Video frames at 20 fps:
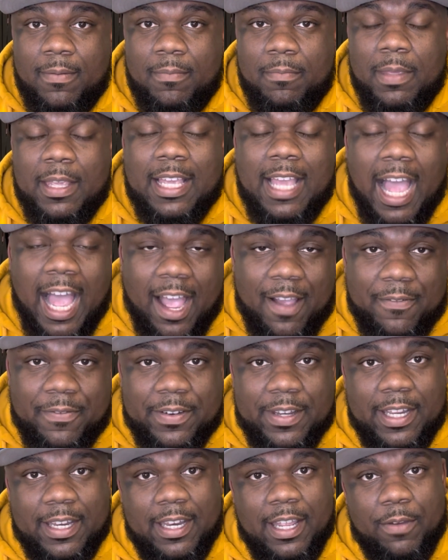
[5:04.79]
Be
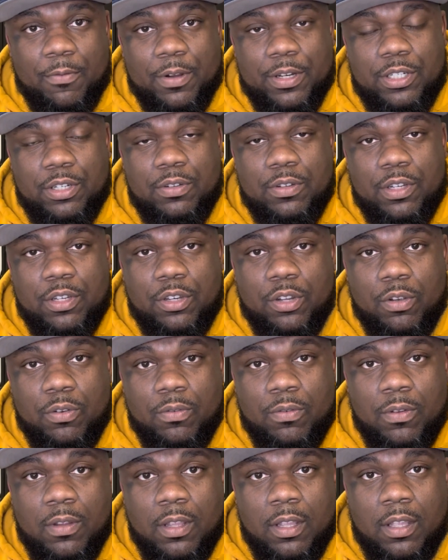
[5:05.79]
confident in what you can do.
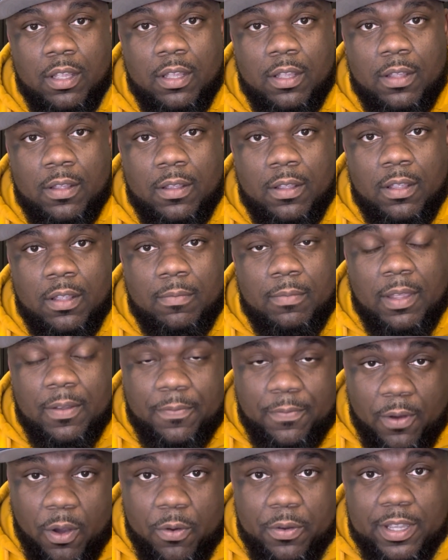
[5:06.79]
Be
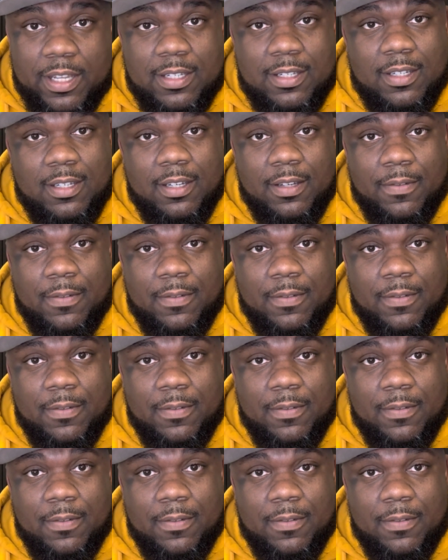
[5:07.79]
focused.